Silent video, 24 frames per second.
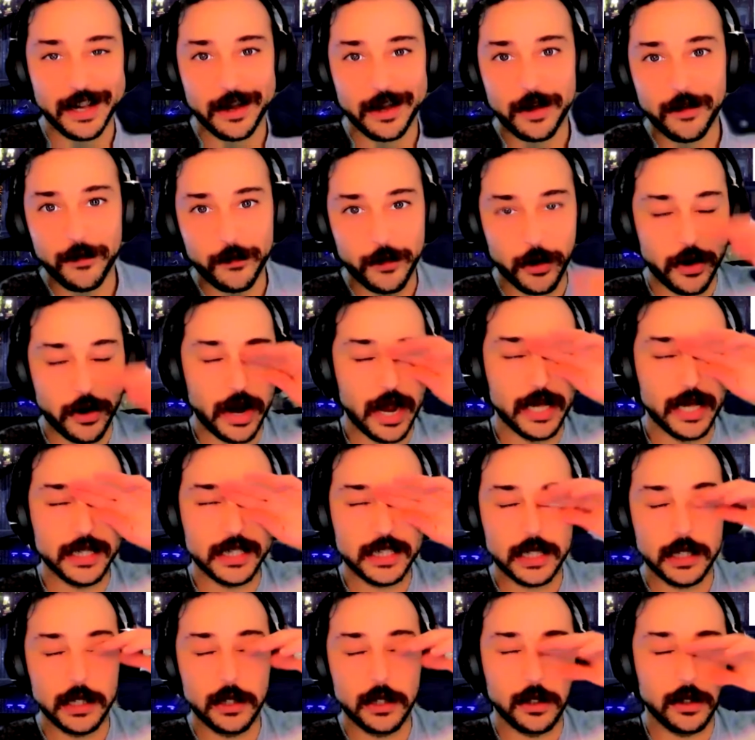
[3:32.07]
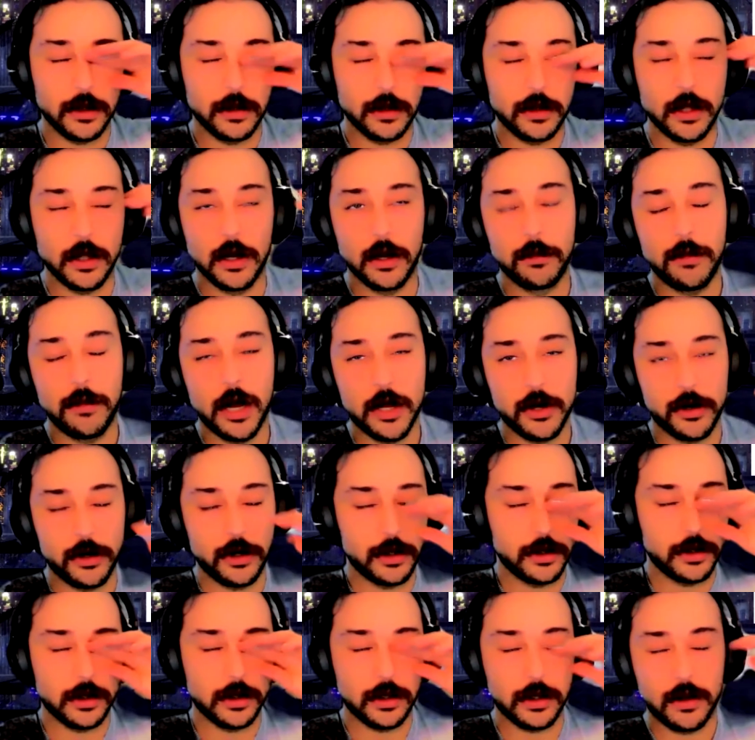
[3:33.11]
Whereas the
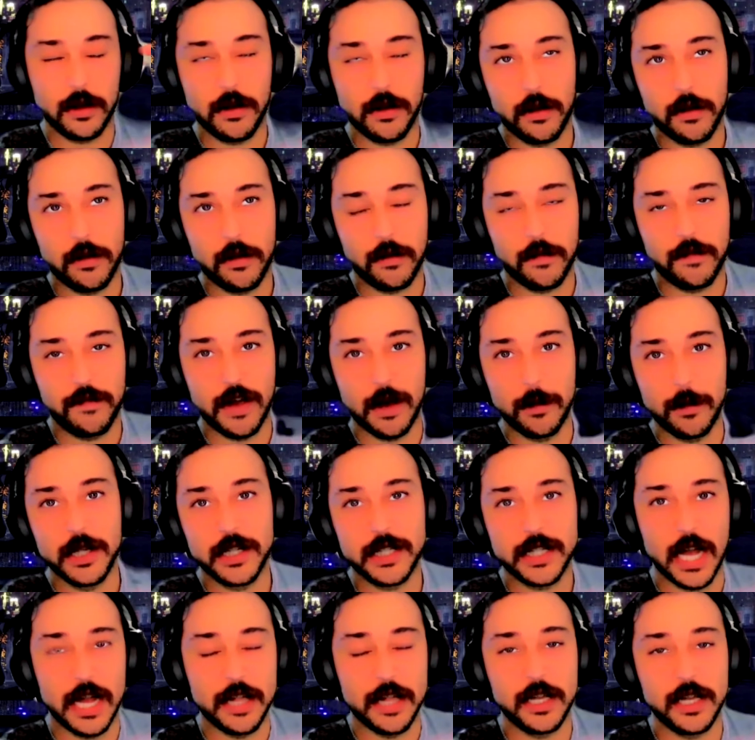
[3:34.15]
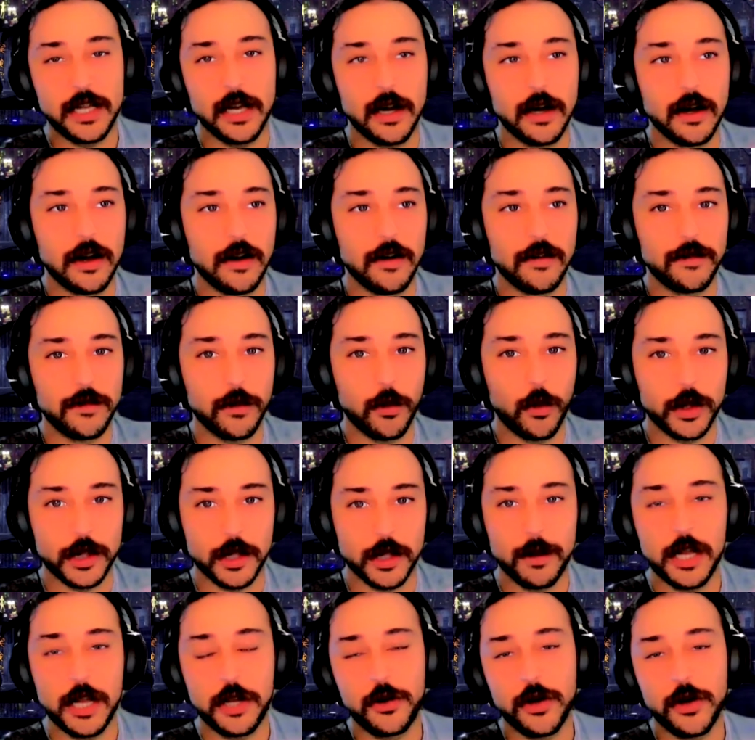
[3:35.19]
modern feminist idea of what the
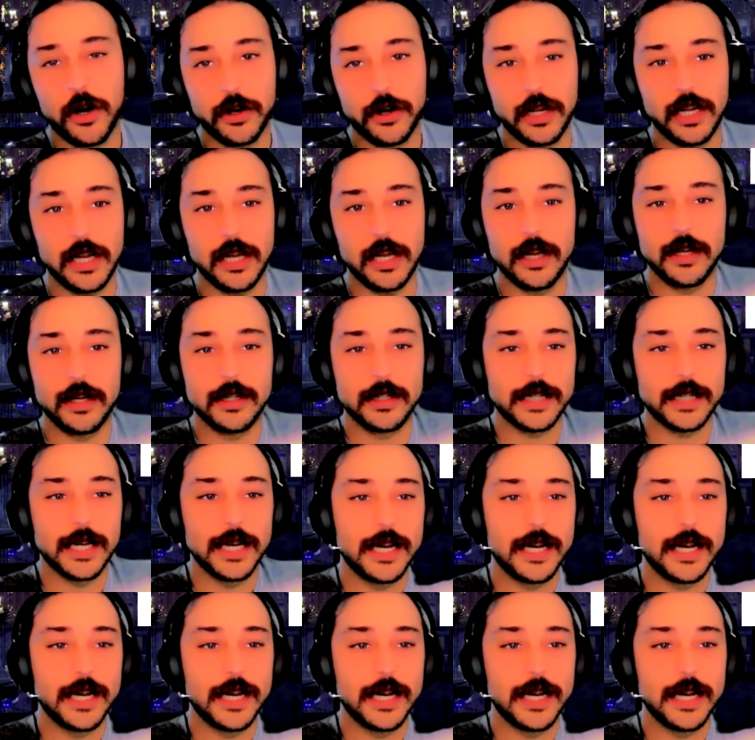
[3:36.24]
patriarchy is